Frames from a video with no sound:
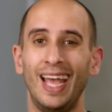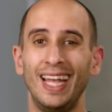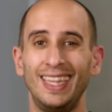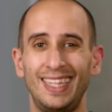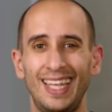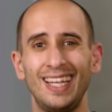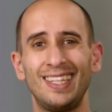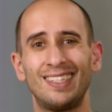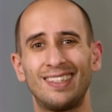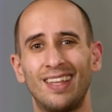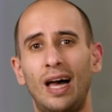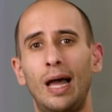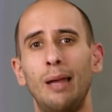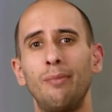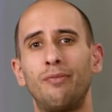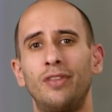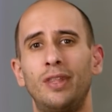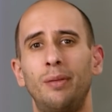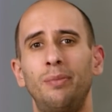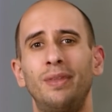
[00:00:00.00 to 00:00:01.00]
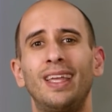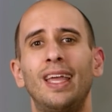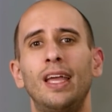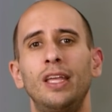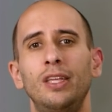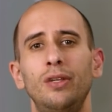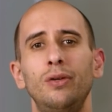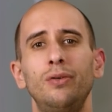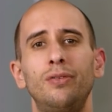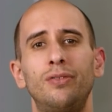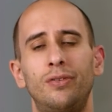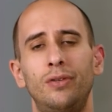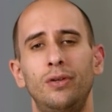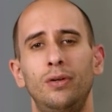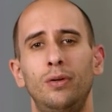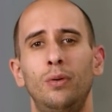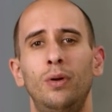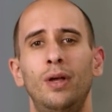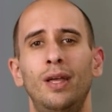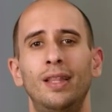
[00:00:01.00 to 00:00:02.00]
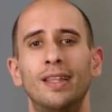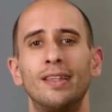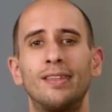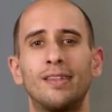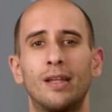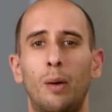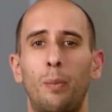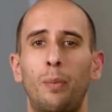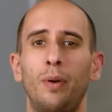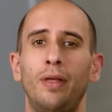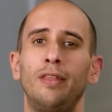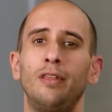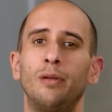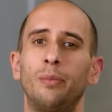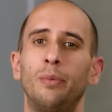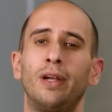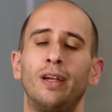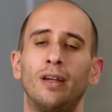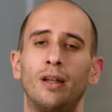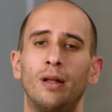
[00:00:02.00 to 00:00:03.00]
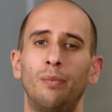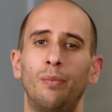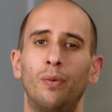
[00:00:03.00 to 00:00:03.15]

it takes time for them to get used to this company that you're bringing on